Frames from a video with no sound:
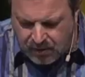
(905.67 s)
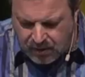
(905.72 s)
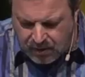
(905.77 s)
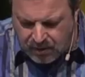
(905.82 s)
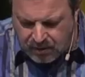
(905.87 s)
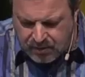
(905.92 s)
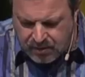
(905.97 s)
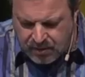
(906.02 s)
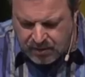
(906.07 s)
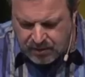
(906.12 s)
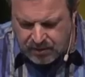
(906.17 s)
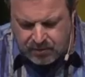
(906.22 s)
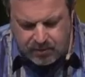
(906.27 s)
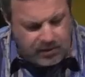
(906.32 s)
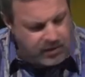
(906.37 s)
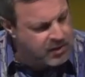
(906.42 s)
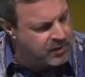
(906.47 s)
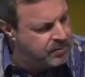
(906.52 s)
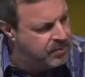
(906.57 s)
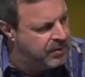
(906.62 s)
heart to
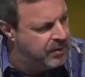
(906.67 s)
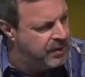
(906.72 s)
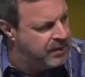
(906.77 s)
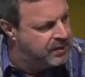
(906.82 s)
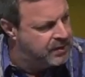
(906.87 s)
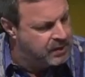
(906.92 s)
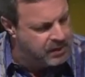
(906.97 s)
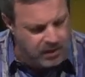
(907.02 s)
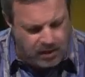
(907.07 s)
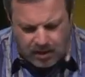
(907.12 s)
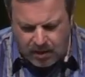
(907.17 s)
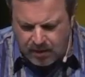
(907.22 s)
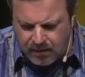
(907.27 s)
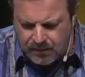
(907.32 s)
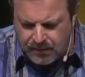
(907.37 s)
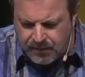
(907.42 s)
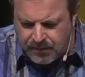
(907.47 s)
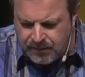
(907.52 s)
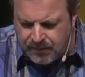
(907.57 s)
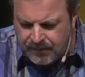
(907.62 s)
experience
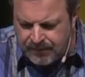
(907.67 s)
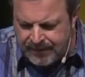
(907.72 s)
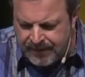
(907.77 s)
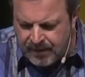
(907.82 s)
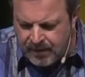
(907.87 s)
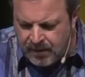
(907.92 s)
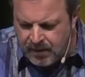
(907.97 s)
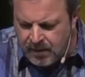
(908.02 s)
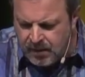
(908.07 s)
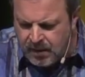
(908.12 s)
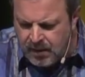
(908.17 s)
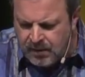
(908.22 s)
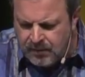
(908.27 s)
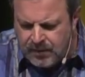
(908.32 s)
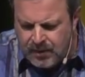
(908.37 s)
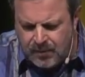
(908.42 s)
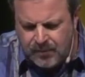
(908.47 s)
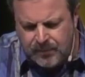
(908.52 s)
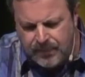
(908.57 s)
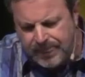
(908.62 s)
God.
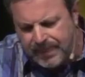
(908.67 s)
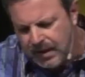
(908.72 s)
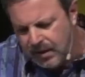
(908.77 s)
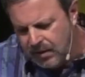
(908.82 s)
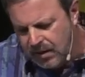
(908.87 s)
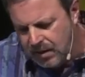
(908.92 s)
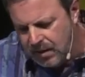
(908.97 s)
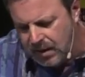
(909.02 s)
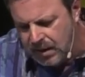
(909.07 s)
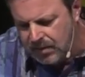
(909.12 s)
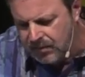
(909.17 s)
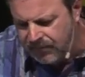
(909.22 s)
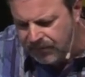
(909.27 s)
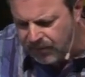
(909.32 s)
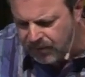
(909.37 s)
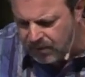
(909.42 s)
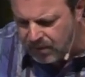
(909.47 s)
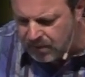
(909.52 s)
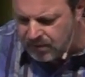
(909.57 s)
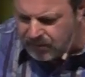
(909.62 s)
Now,
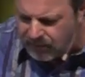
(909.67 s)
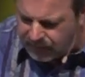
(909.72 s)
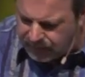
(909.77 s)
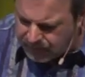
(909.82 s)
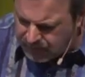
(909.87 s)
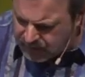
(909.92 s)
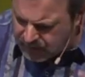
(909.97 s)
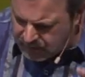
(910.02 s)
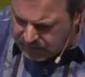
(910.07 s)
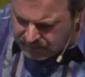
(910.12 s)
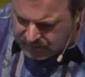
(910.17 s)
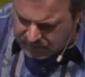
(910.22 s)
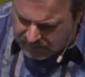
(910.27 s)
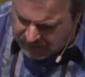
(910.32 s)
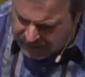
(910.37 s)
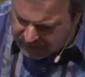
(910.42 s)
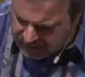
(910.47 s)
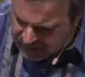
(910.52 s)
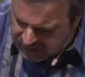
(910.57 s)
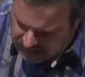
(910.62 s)
before, before you,
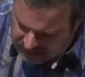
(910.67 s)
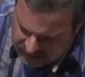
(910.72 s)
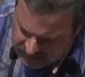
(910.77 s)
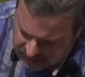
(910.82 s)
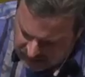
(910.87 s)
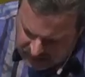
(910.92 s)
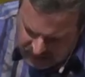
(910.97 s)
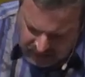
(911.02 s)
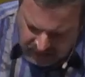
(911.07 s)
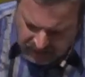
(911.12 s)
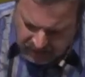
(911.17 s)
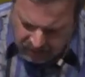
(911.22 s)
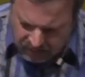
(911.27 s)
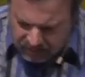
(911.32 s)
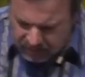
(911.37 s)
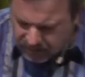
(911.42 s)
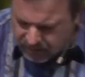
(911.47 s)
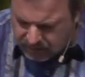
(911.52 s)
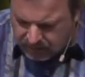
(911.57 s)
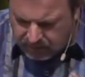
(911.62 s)
like,
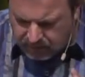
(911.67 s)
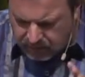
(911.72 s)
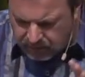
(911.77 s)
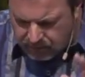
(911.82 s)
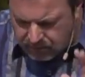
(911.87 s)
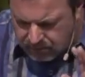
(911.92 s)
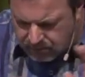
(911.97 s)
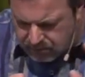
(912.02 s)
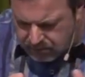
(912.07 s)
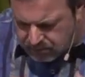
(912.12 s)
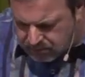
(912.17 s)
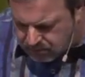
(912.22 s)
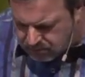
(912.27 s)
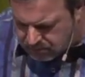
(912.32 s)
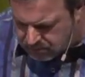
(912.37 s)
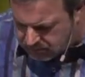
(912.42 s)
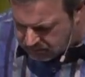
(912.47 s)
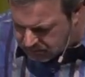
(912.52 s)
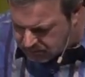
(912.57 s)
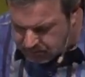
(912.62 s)
you know,
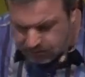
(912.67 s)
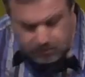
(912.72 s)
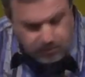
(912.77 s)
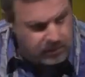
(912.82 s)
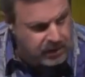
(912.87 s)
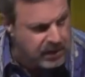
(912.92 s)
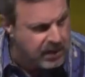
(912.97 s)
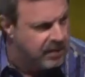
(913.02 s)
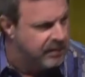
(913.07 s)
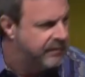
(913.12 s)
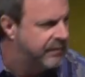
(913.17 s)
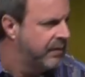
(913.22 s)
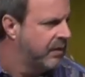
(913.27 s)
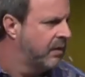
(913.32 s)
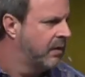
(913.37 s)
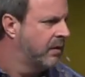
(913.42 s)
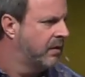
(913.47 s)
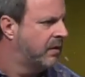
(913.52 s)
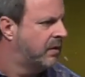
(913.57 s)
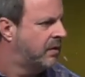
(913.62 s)
leave,